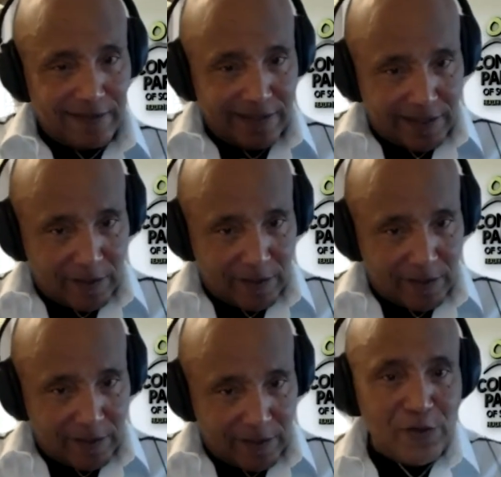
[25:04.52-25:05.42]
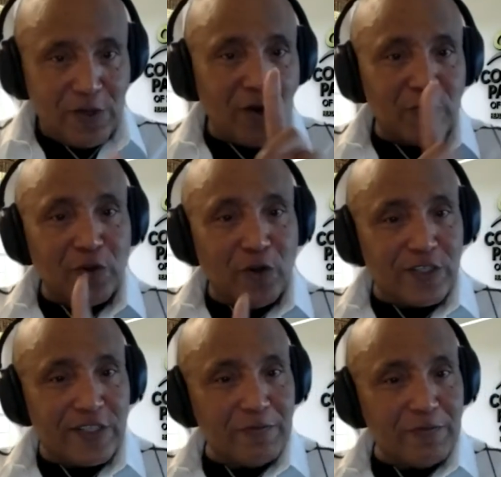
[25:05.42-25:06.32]
until you can go through those
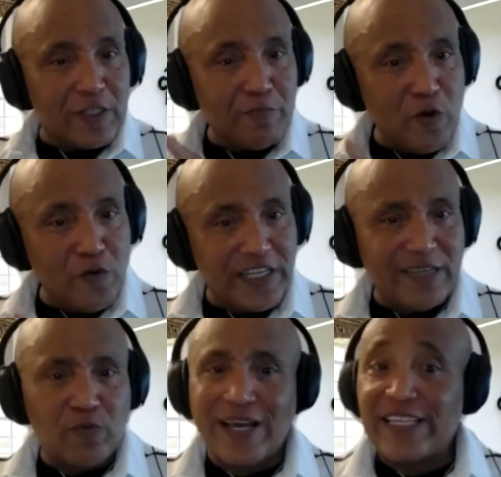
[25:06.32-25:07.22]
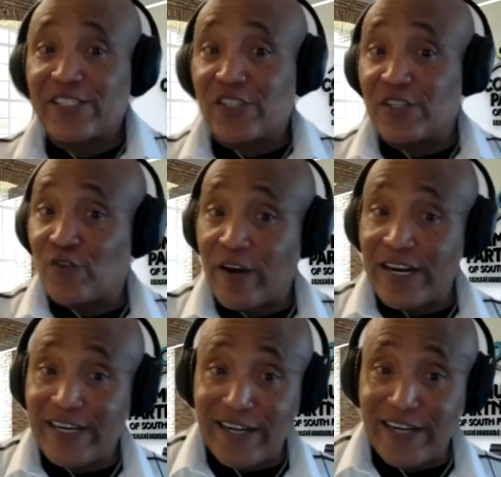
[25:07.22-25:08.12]
steps smoothly, whether it's the
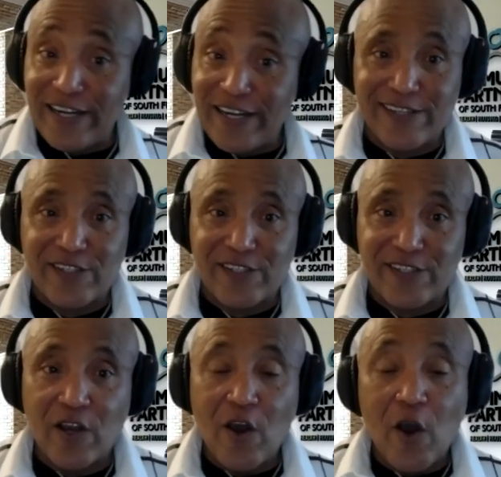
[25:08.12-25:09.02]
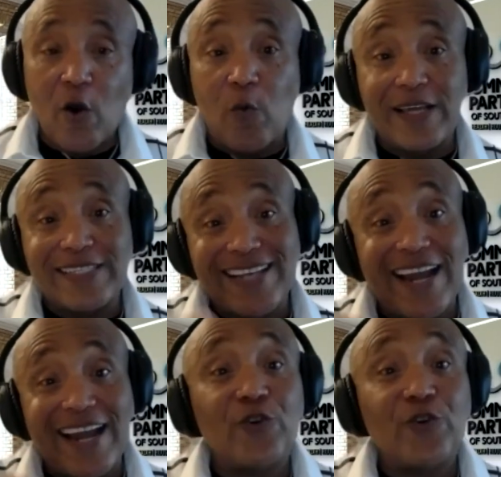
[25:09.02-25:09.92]
training exercise or whether it's
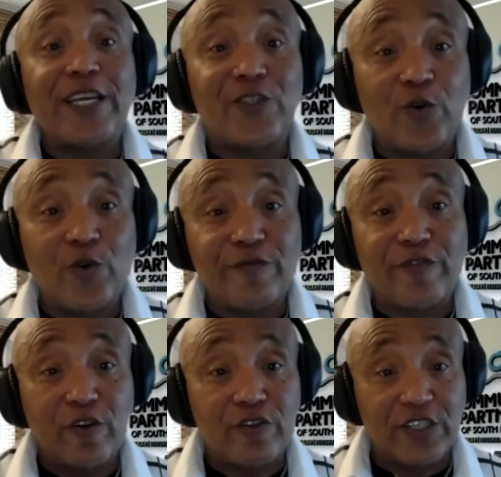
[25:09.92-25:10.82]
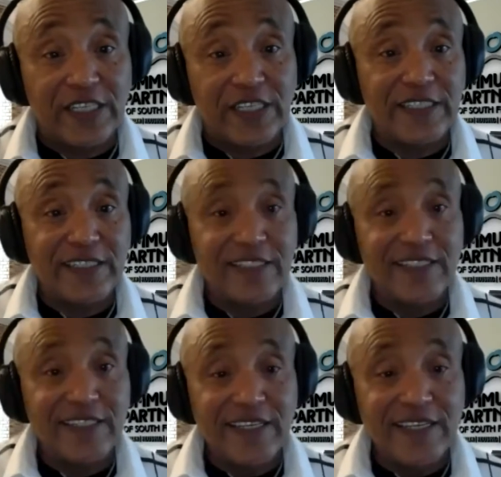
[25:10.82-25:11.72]
how you get to it virtually.
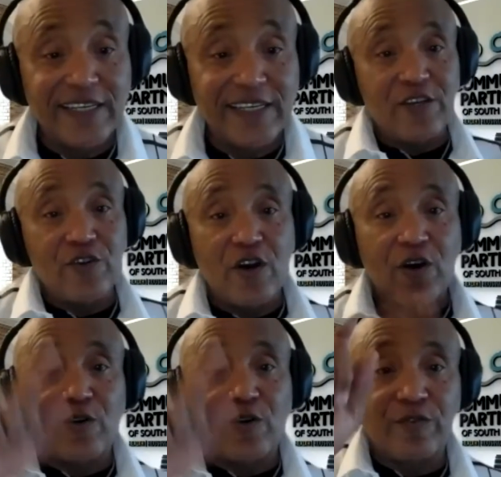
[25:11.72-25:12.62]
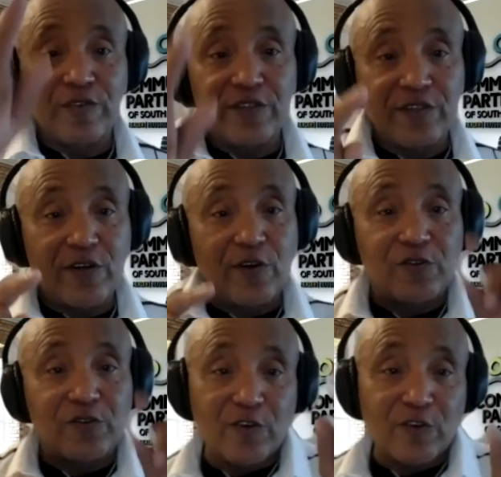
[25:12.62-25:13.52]
Yes. Next thing you know, you
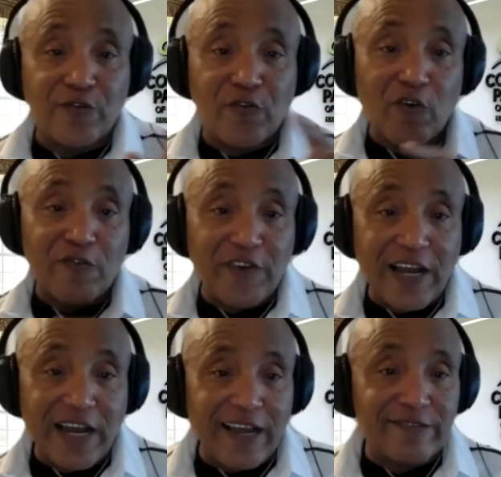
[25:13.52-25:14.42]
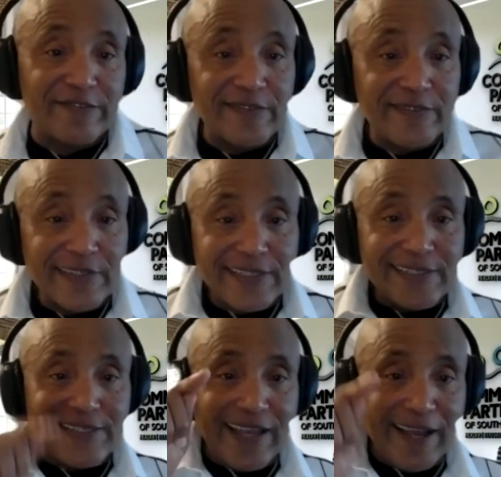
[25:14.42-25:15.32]
go through those four or five
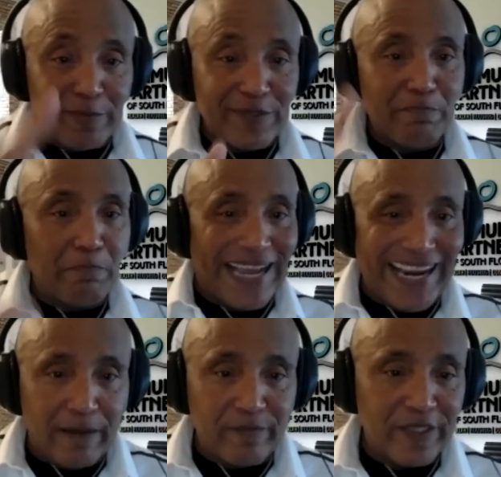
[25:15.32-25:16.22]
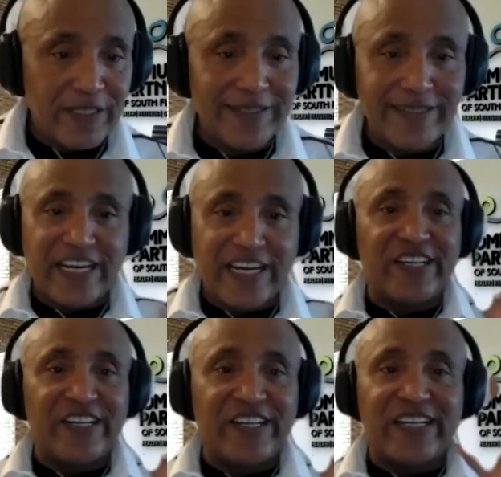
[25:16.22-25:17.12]
steps, bam, there
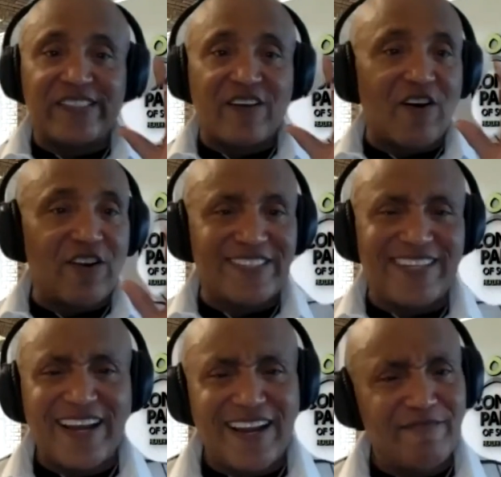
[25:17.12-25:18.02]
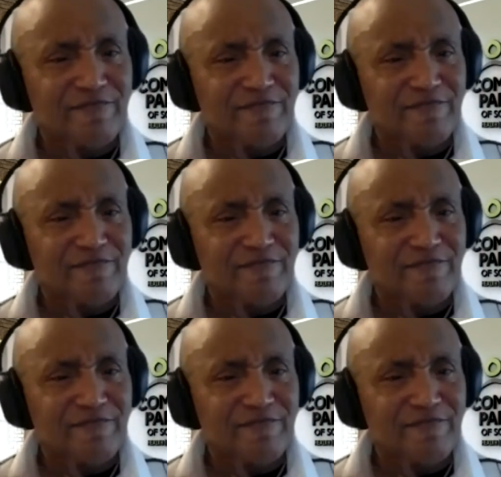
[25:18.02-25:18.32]
it is all the time.